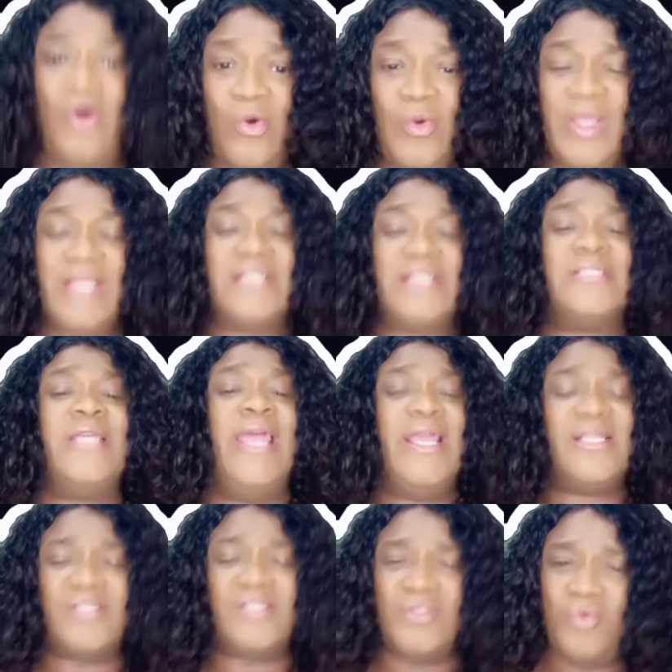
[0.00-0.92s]
It
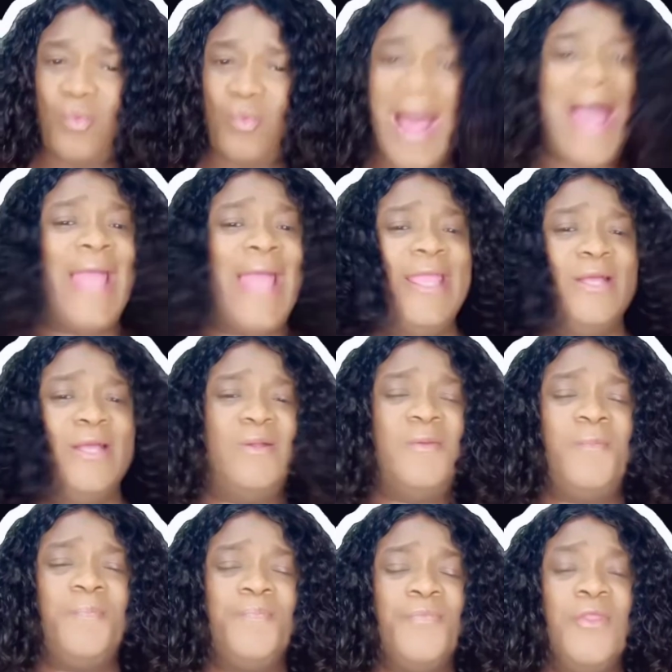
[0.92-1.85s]
takes a while.
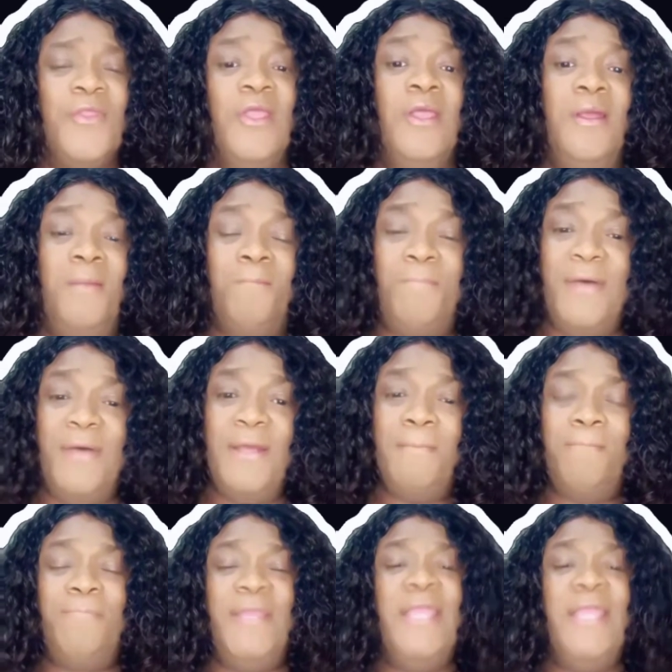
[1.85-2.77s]

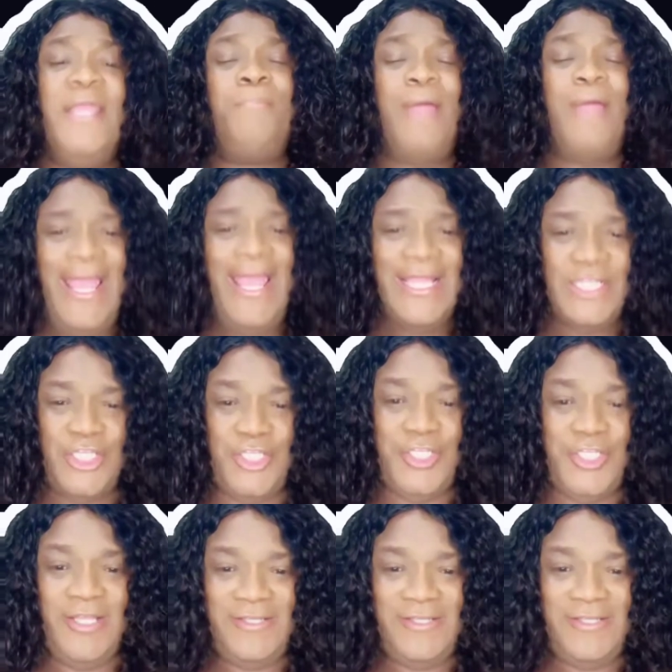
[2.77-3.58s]
But be patient.